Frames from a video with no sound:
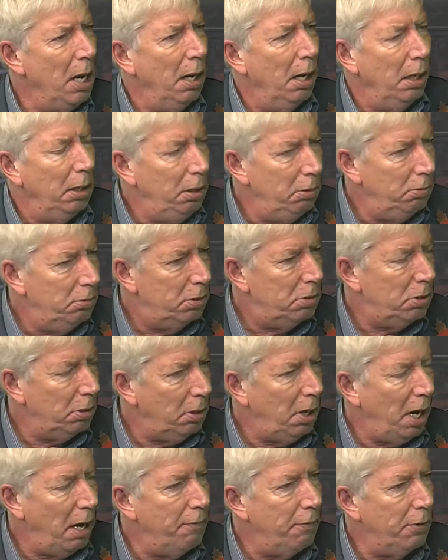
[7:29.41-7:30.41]
You took
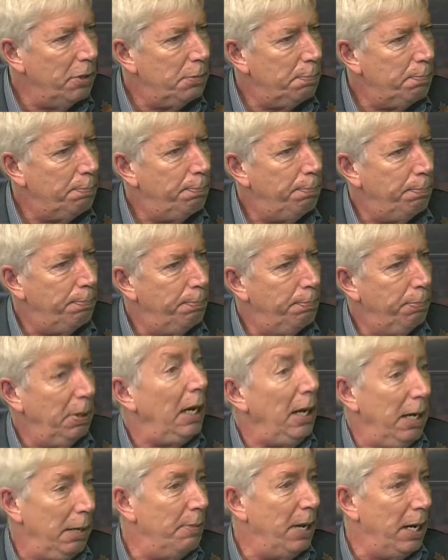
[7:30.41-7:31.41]
over as
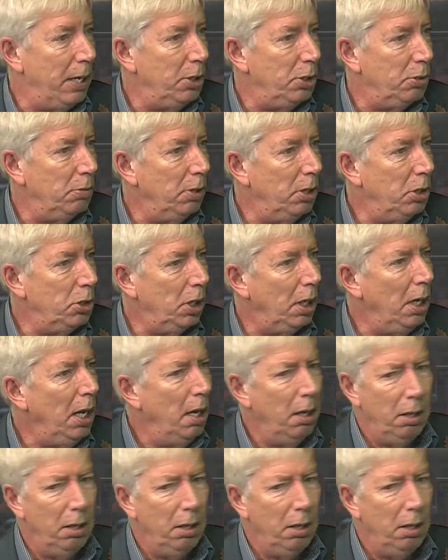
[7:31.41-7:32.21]
player manager initially.